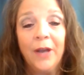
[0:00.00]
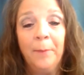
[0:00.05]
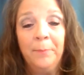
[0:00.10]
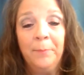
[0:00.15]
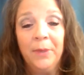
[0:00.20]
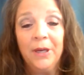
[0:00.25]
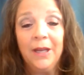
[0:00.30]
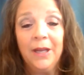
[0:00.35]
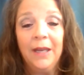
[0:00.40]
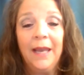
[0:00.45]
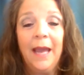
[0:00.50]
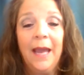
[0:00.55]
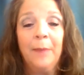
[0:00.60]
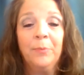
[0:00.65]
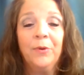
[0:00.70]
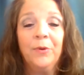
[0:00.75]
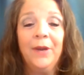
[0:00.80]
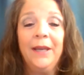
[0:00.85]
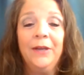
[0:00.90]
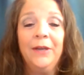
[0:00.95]
a book
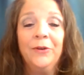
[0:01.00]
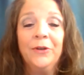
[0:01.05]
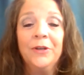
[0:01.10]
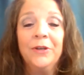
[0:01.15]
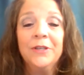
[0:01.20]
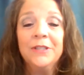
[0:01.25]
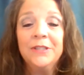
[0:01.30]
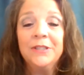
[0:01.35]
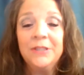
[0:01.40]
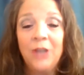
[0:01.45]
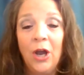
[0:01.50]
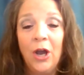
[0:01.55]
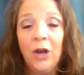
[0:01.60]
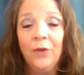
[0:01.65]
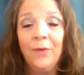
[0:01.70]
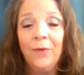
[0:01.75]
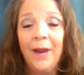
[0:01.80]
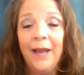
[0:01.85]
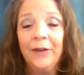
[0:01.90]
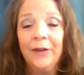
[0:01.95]
collaborator,
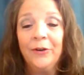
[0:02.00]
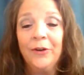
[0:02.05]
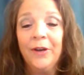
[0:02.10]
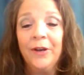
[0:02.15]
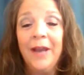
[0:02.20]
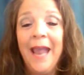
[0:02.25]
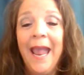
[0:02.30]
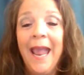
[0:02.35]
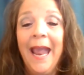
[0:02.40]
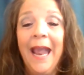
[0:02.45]
songwriter,